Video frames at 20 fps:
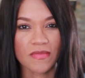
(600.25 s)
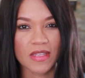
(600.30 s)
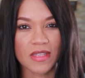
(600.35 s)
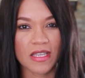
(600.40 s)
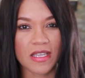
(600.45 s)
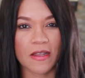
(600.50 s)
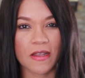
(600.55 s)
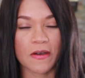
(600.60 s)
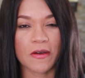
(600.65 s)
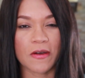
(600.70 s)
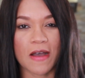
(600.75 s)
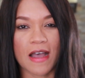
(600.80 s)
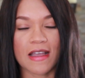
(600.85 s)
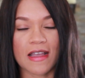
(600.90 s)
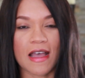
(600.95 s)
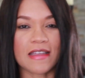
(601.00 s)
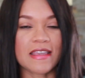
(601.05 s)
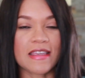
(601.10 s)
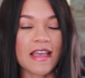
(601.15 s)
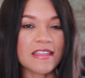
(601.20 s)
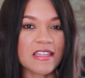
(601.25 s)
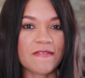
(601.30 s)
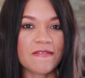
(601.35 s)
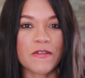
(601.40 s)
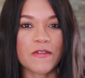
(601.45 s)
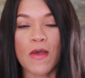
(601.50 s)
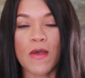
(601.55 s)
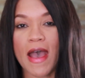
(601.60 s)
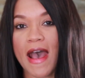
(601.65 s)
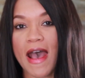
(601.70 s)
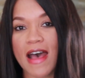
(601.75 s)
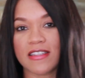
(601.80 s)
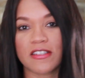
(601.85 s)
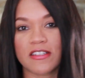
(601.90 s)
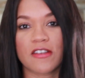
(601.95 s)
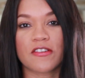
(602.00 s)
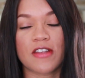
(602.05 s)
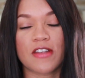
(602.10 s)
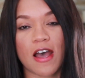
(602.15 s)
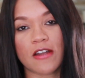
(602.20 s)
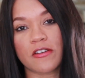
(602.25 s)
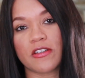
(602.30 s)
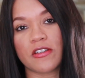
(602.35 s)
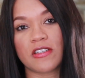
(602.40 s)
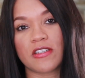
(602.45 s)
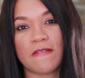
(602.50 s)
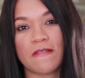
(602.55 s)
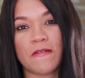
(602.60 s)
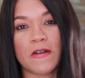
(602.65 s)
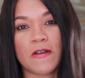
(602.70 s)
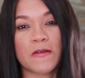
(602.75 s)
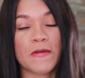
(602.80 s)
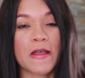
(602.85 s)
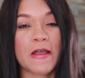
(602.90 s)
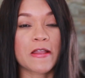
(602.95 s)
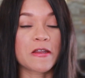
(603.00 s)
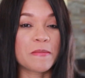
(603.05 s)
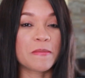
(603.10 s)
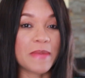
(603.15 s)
You know, I guess if you ask your doctor stuff on a regular